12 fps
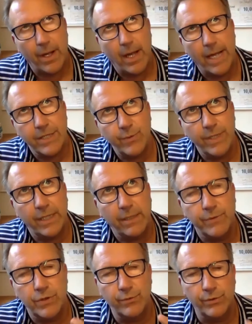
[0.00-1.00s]
As we
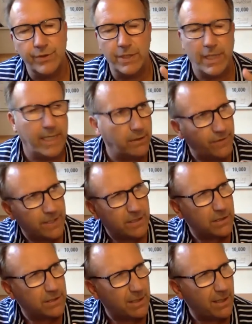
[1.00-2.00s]
come towards the end of this,
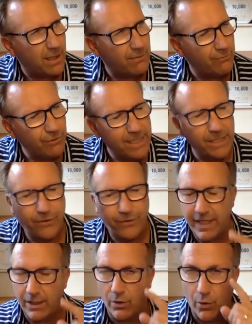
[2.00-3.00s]
because I really
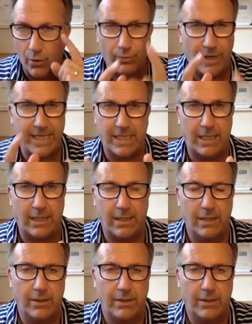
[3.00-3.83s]
think already